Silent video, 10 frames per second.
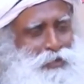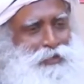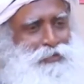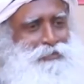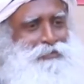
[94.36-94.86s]

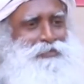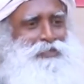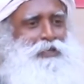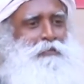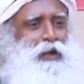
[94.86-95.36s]
in the
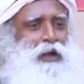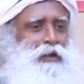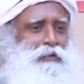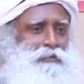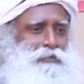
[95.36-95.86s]
same
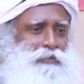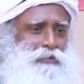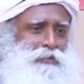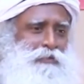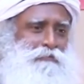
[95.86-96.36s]
house,
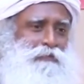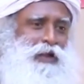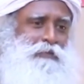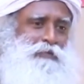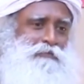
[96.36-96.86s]

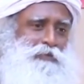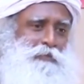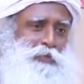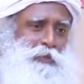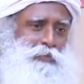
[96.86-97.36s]
5
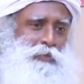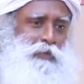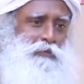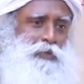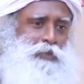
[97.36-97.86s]
different people
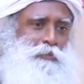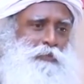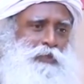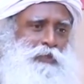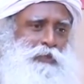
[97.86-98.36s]
are
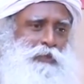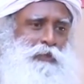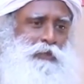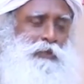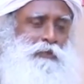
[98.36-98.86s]
worshipping
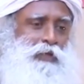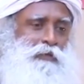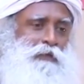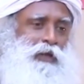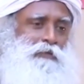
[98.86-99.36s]

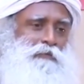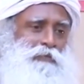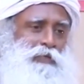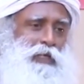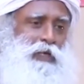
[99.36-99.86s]
25
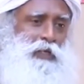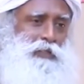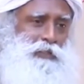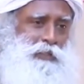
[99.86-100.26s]
different gods and